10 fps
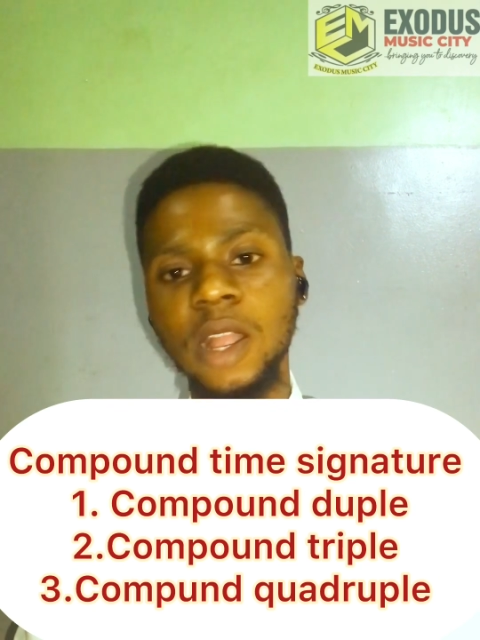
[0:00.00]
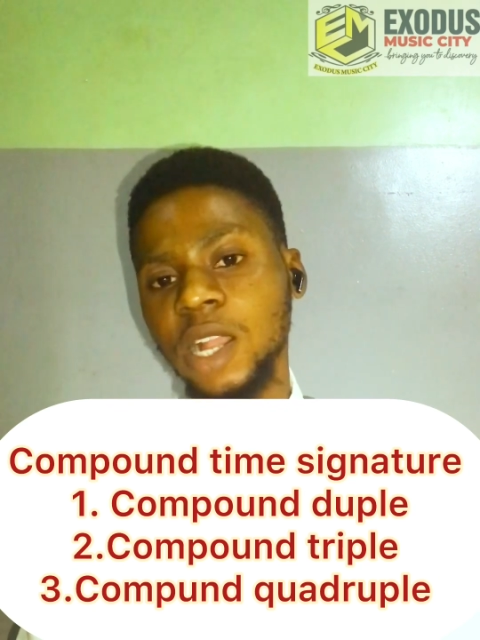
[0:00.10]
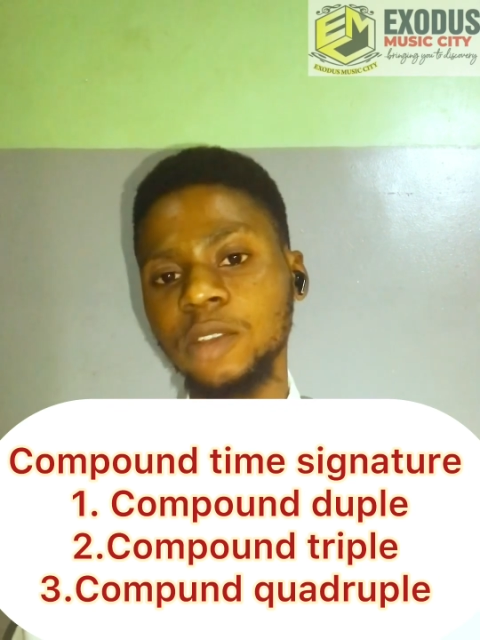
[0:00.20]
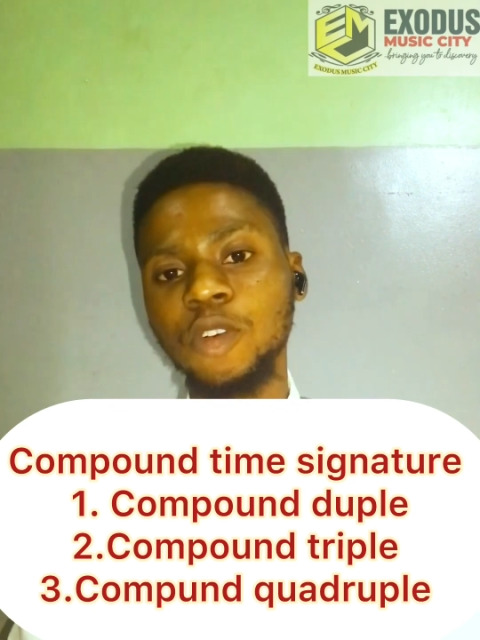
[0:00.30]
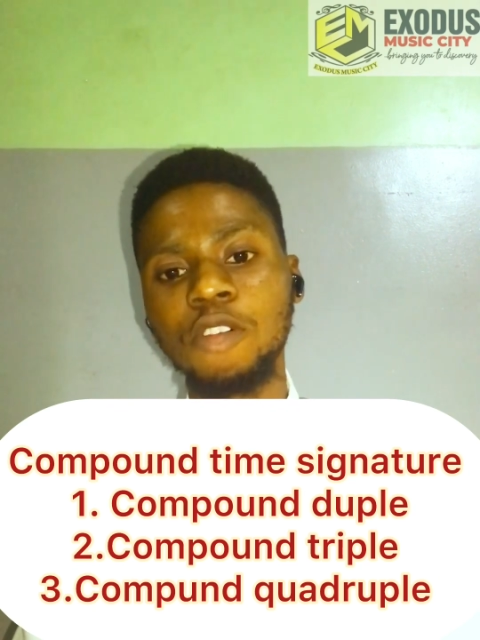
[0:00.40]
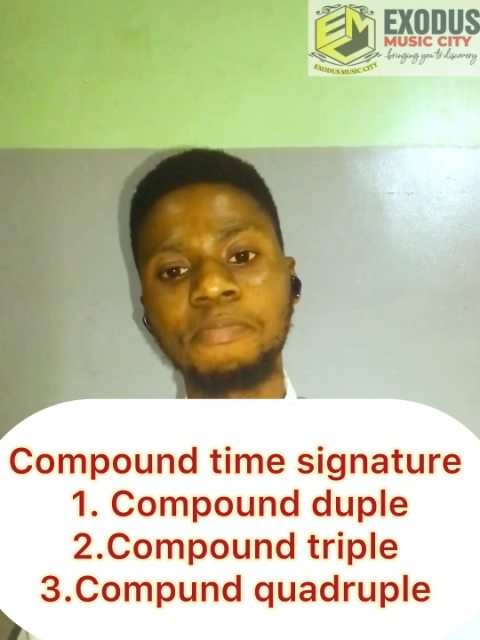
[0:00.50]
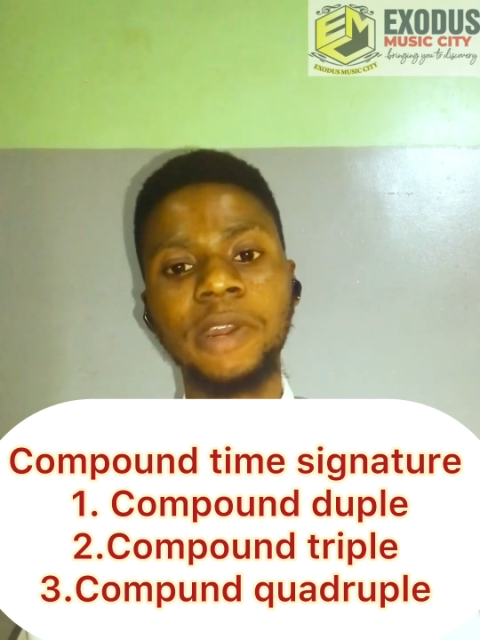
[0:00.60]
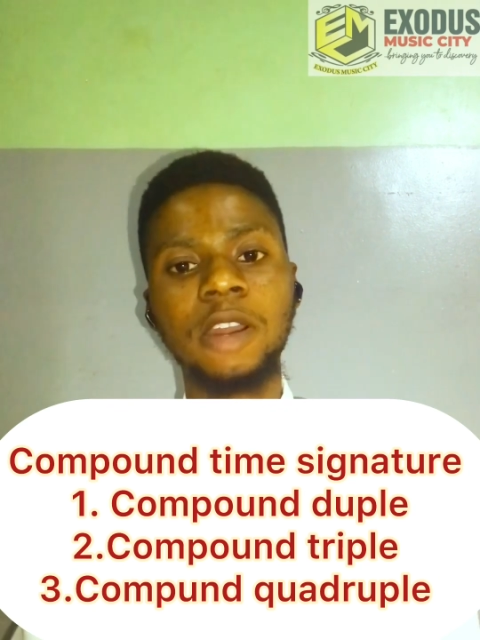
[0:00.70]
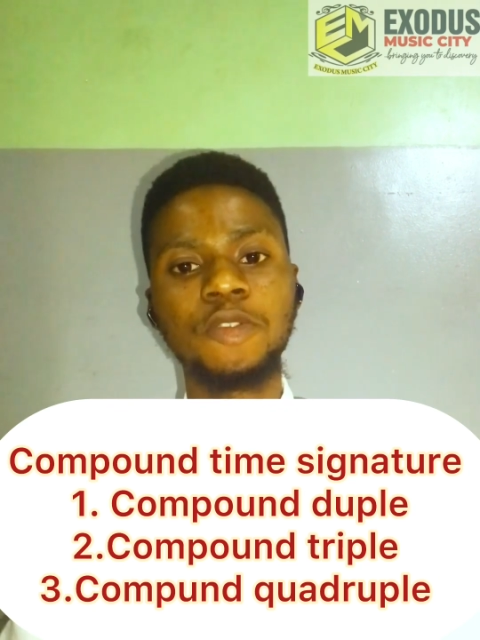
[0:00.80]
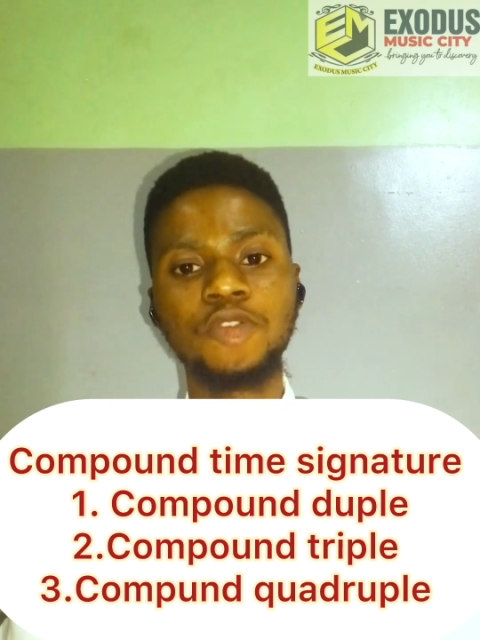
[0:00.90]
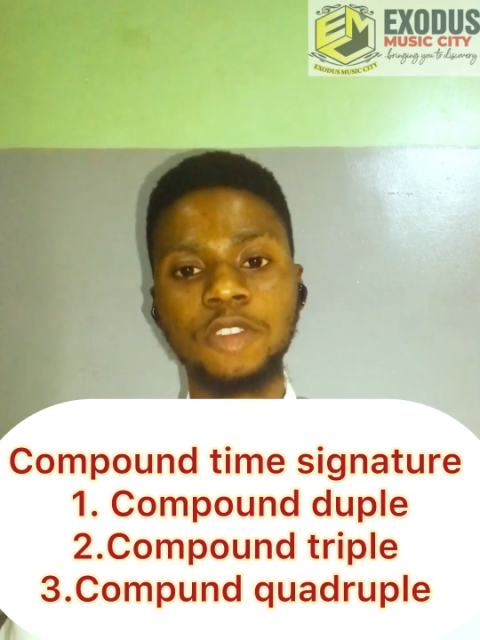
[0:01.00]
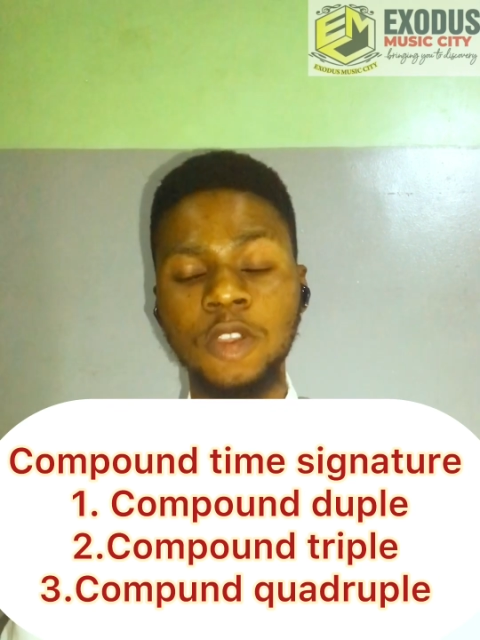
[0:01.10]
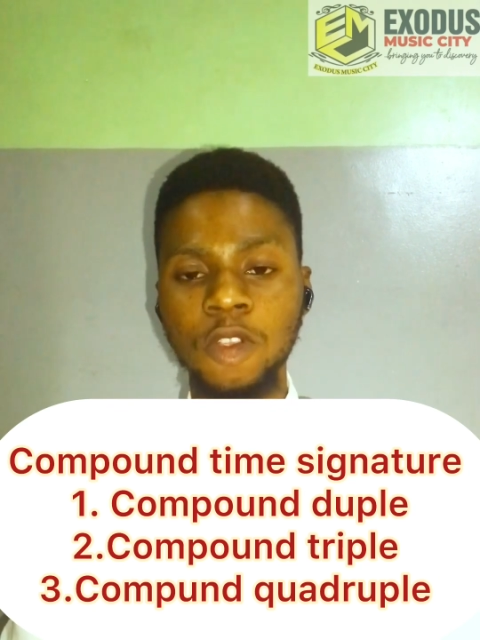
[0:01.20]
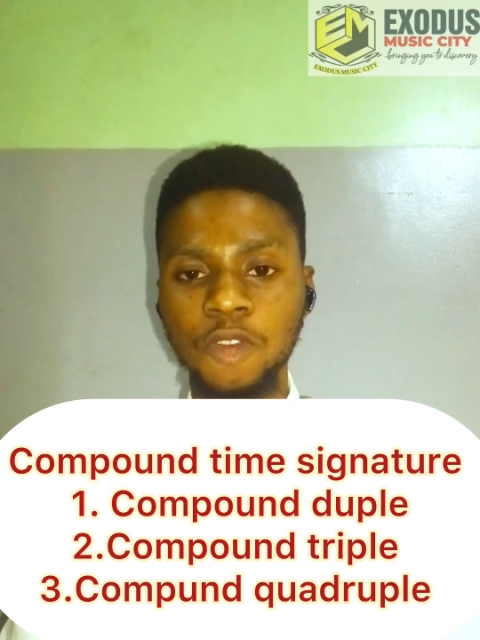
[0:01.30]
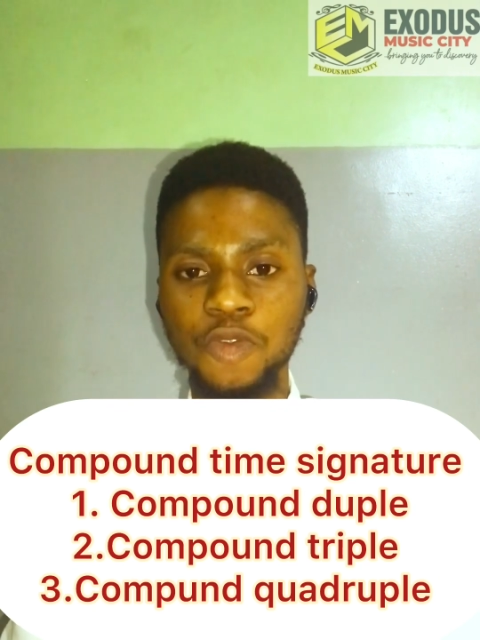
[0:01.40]
and compound
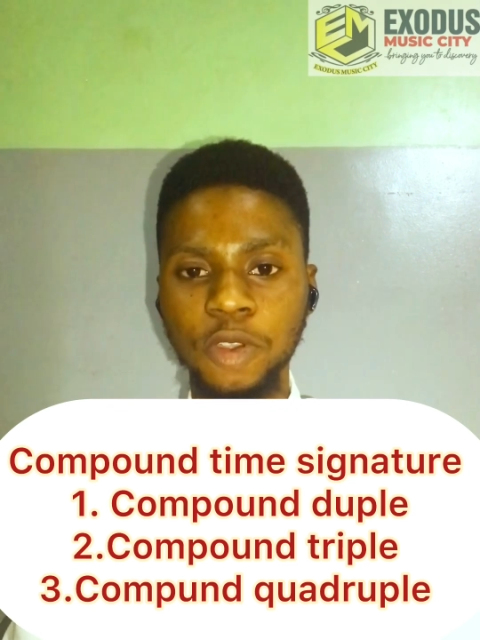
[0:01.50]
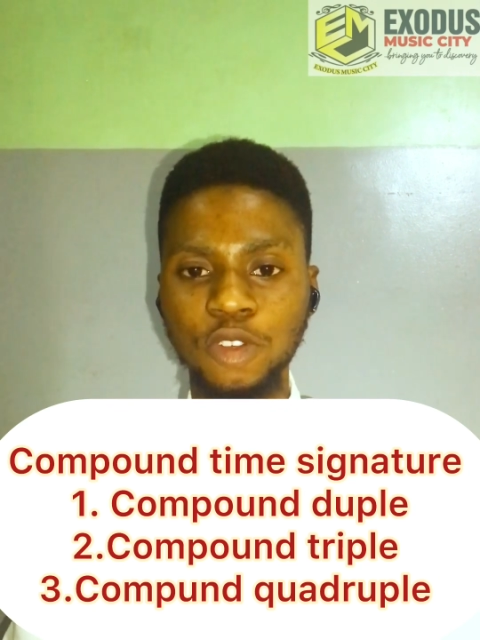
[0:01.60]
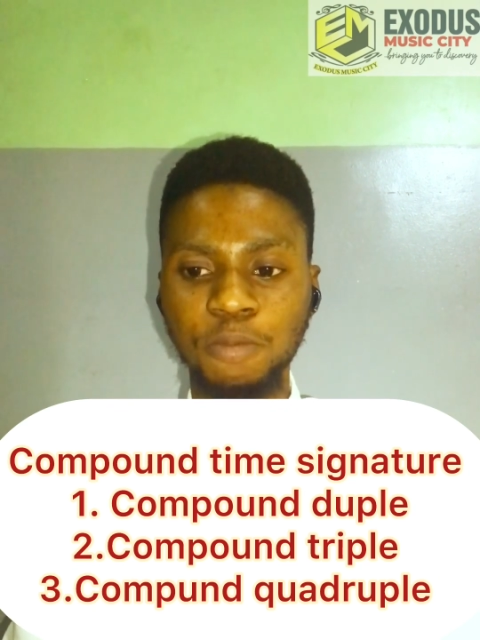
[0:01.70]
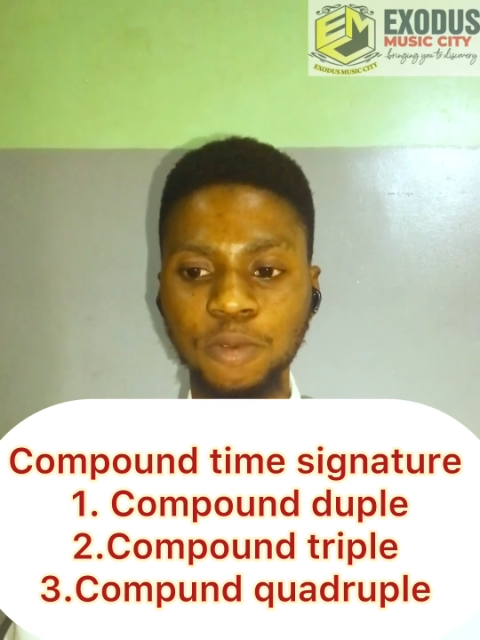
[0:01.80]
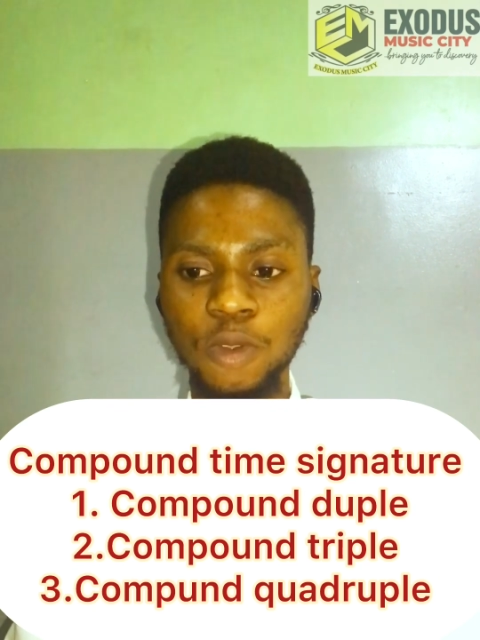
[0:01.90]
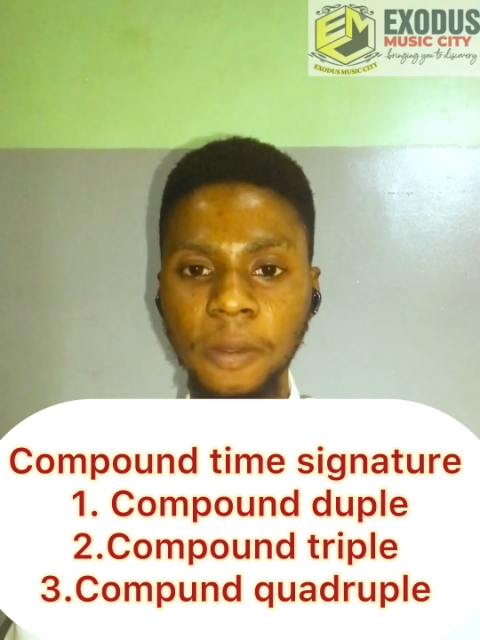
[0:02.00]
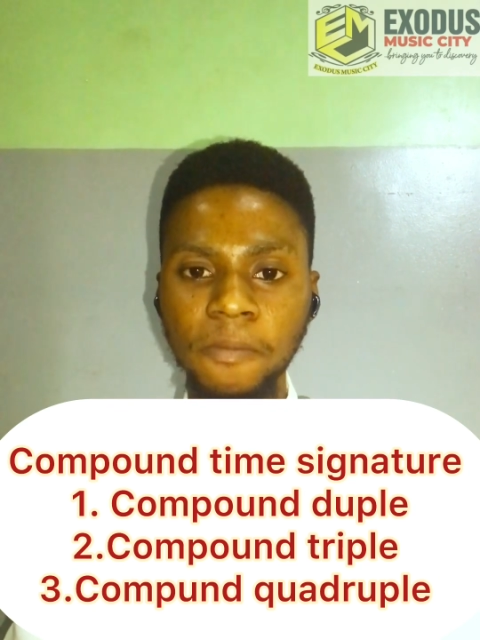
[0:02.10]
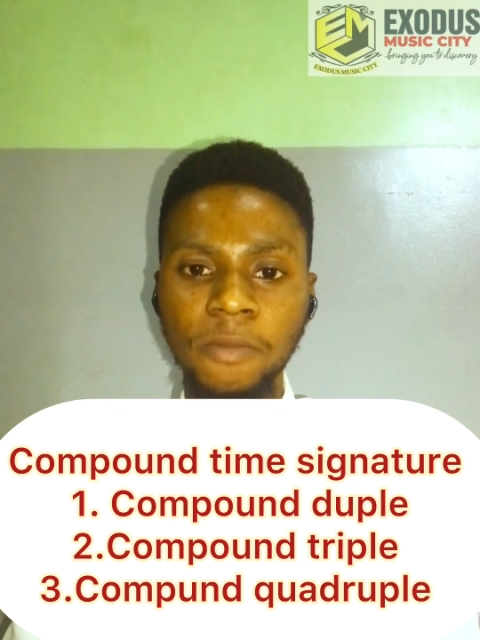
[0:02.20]
quadruple.